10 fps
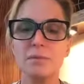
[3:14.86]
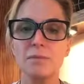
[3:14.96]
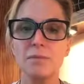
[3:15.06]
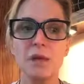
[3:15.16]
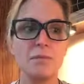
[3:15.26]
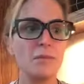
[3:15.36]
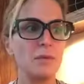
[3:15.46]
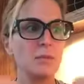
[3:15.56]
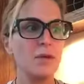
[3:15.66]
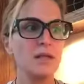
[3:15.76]
Let me
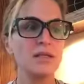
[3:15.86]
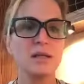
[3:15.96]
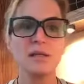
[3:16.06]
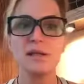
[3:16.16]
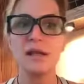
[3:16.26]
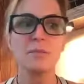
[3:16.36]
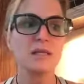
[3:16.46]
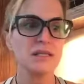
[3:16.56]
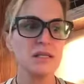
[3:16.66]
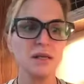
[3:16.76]
be present and let
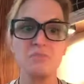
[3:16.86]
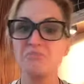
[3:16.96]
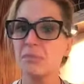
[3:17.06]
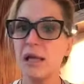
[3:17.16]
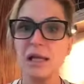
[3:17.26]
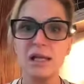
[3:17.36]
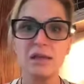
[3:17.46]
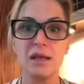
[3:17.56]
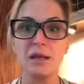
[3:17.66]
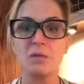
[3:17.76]
me see
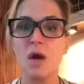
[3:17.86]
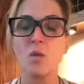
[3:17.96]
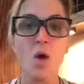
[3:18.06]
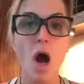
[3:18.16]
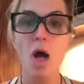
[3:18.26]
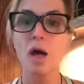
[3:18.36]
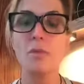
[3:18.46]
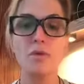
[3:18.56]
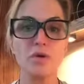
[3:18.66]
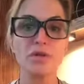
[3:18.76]
anything, a rock,
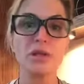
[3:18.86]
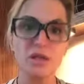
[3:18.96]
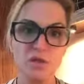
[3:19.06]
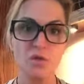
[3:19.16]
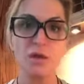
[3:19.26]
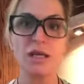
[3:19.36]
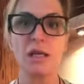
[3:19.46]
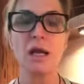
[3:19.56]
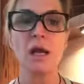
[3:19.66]
a person, a tree,